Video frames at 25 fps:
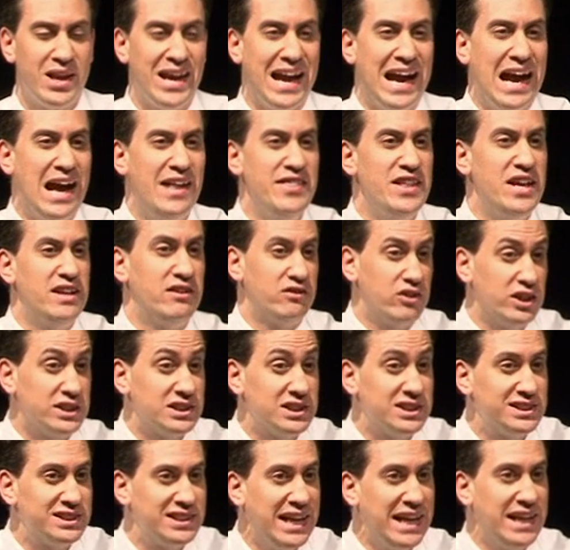And then so that's
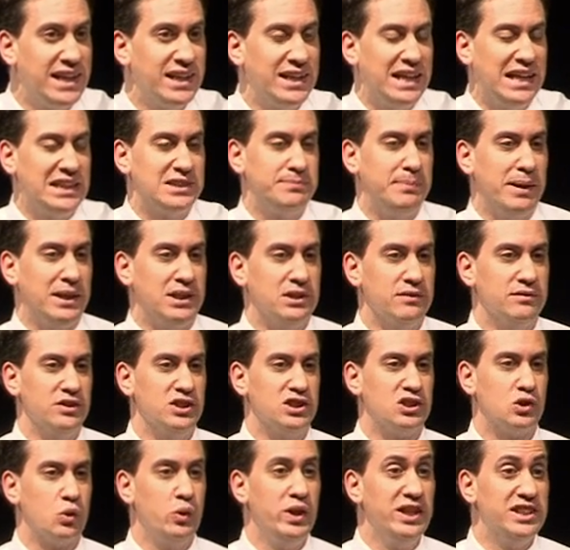the second aspect of the
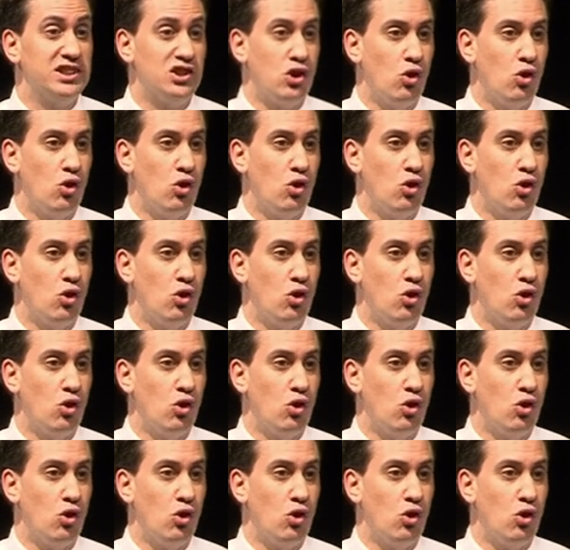squeeze,